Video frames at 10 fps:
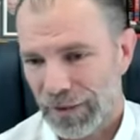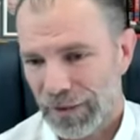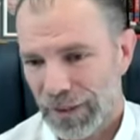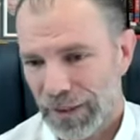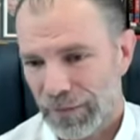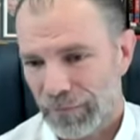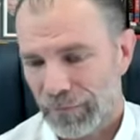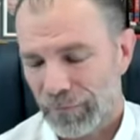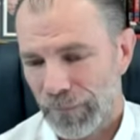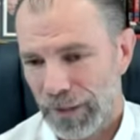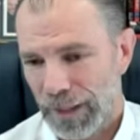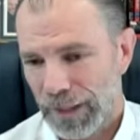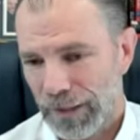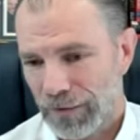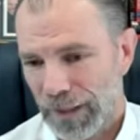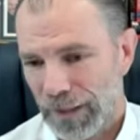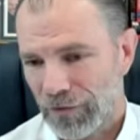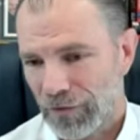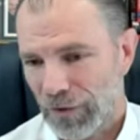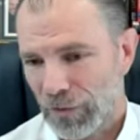And
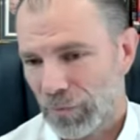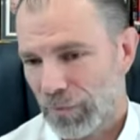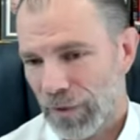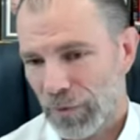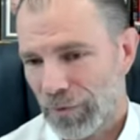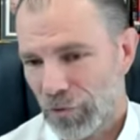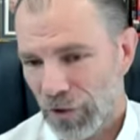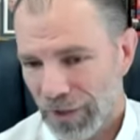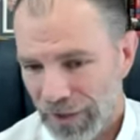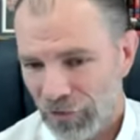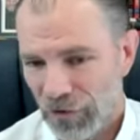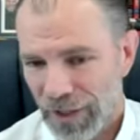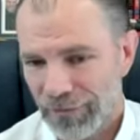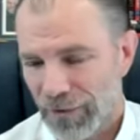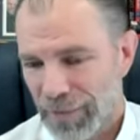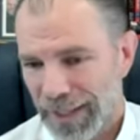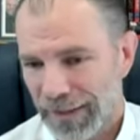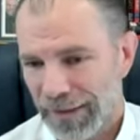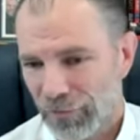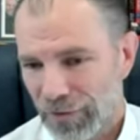so, we've got this drive to make a
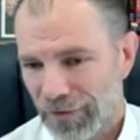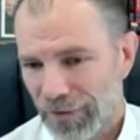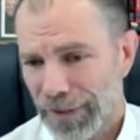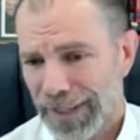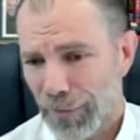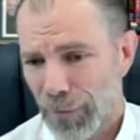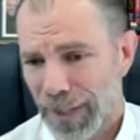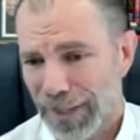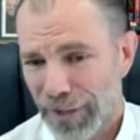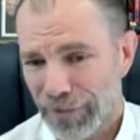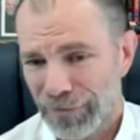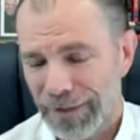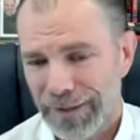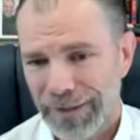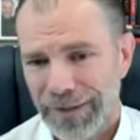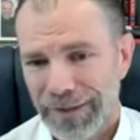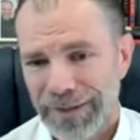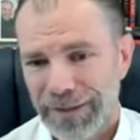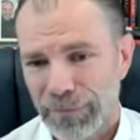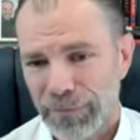difference. You only get one life,
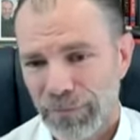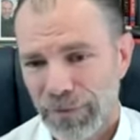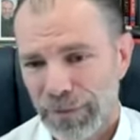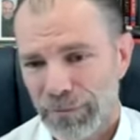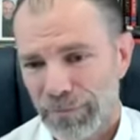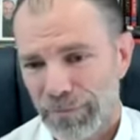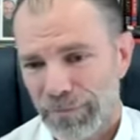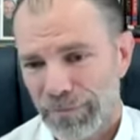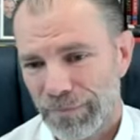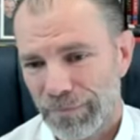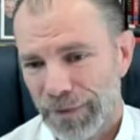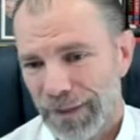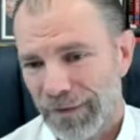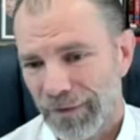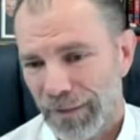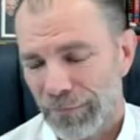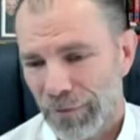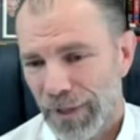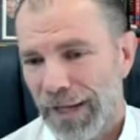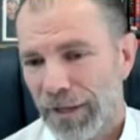and I'm really pleased and
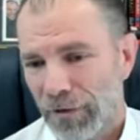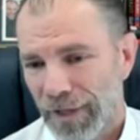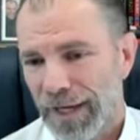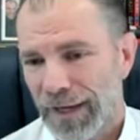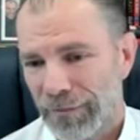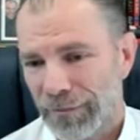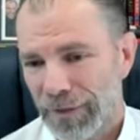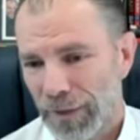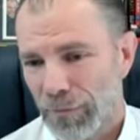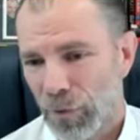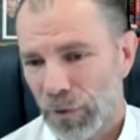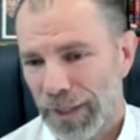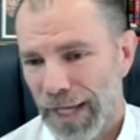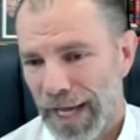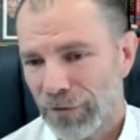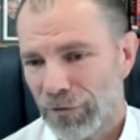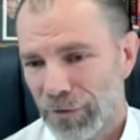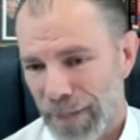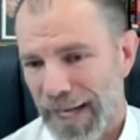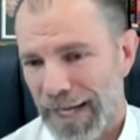proud of our, more than 100
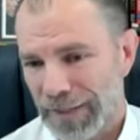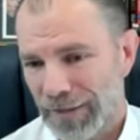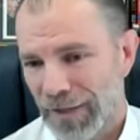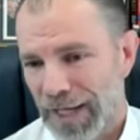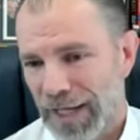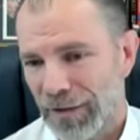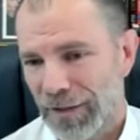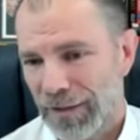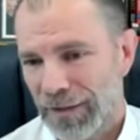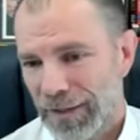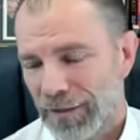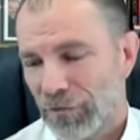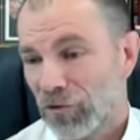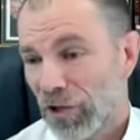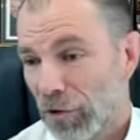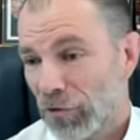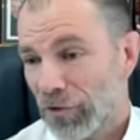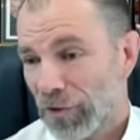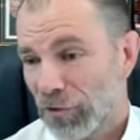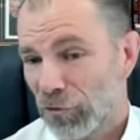partners now that have
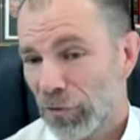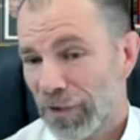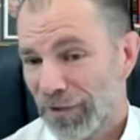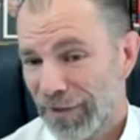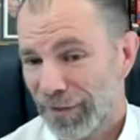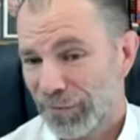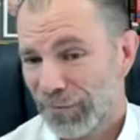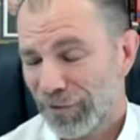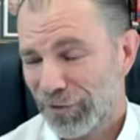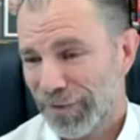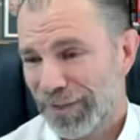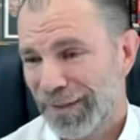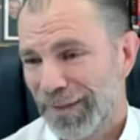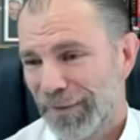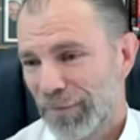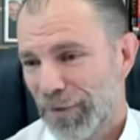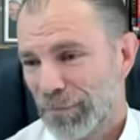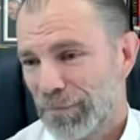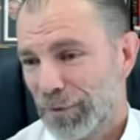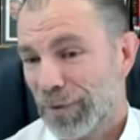chosen to join us in the mission to
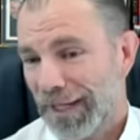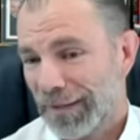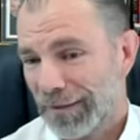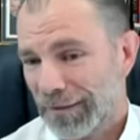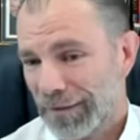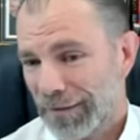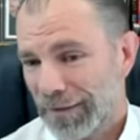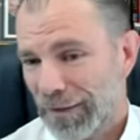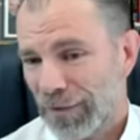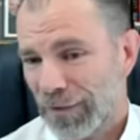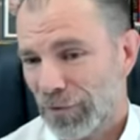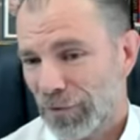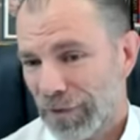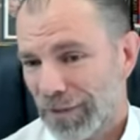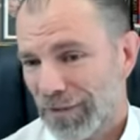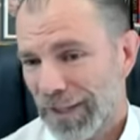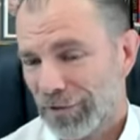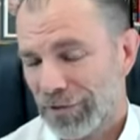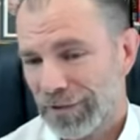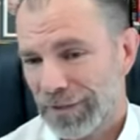build out, this
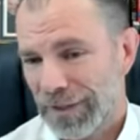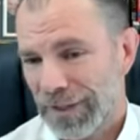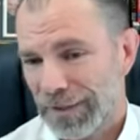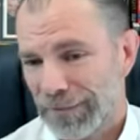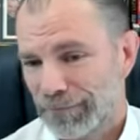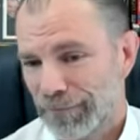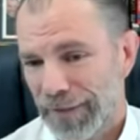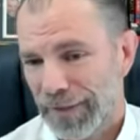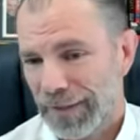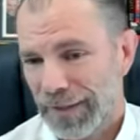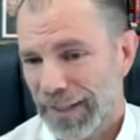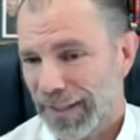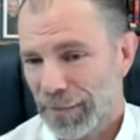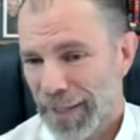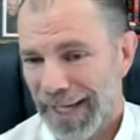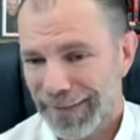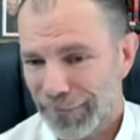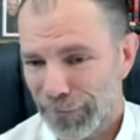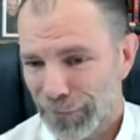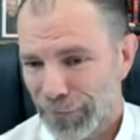organization. None of them had
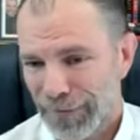to.